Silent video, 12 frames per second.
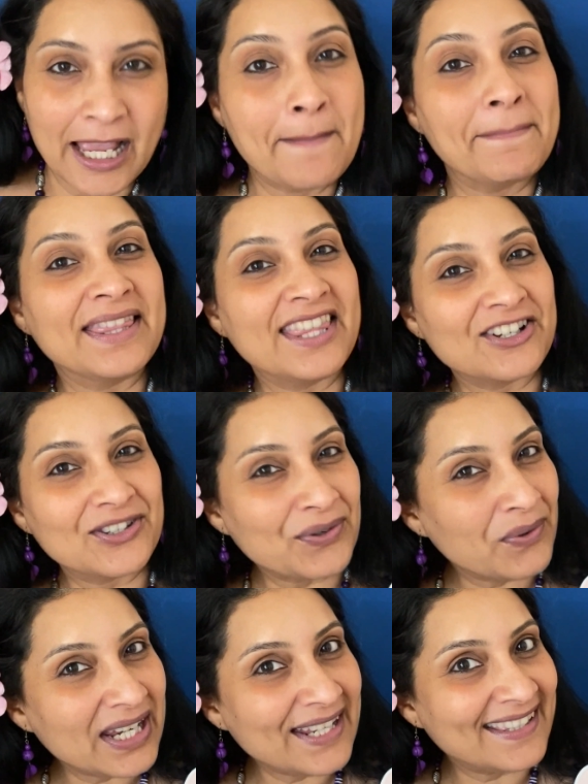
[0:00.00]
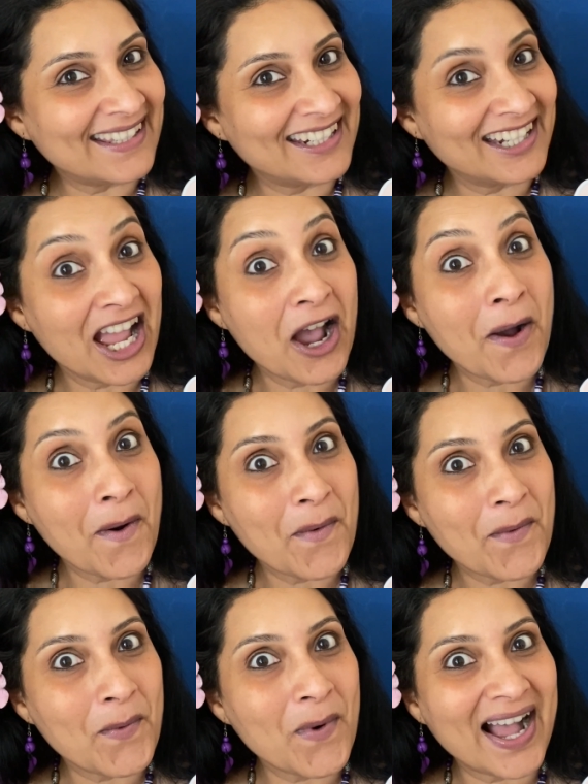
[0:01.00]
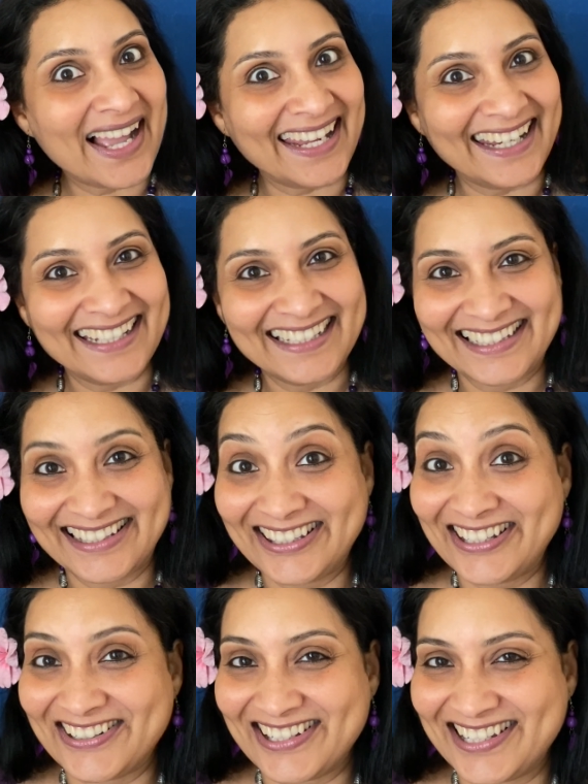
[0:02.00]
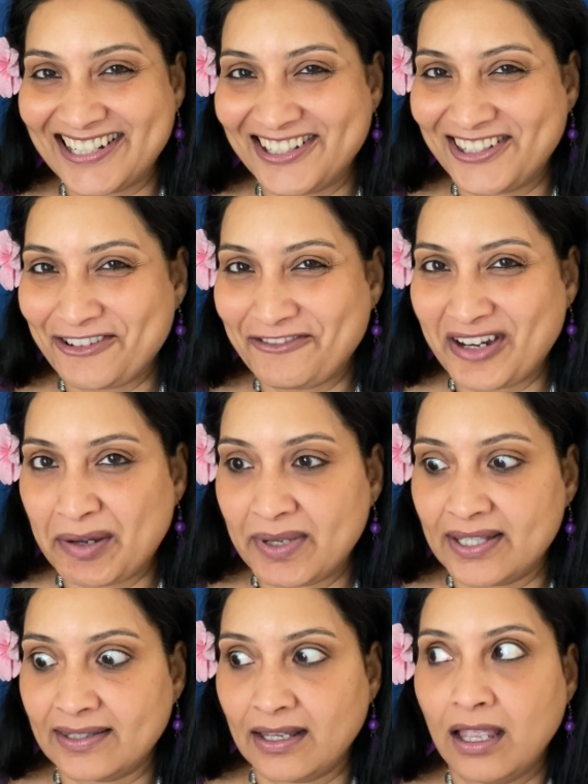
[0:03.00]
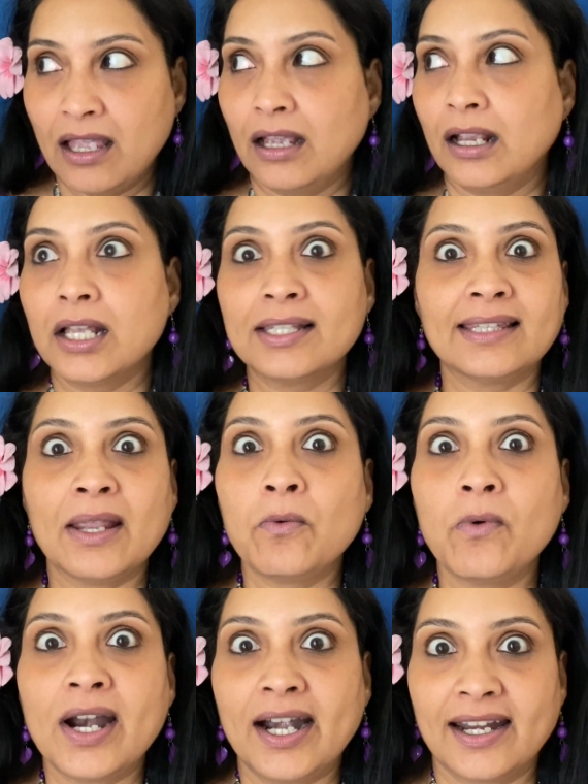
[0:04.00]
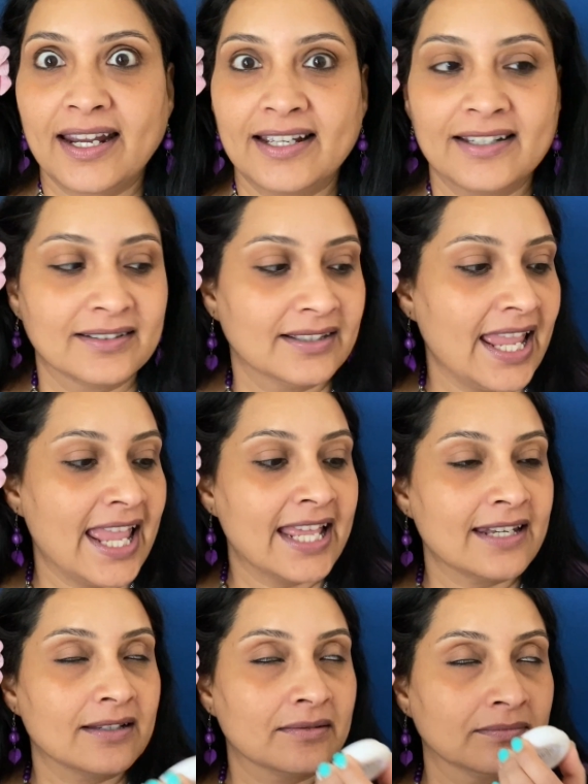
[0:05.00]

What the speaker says: but there's a reason why they're still so famous. Because they work and